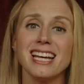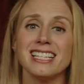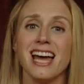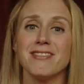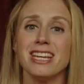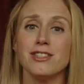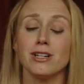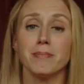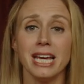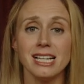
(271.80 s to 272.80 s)
dice have either
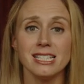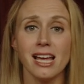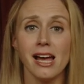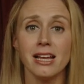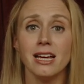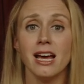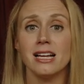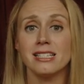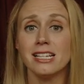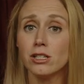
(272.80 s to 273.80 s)
a blank side,
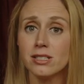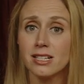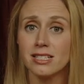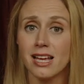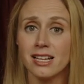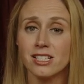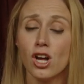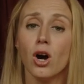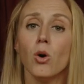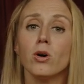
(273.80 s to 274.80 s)
a single success,
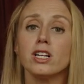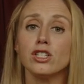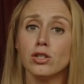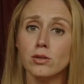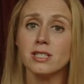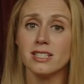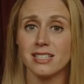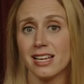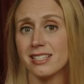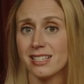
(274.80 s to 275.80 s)
or a two
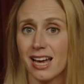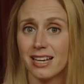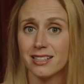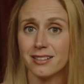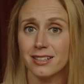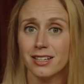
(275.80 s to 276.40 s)
success side.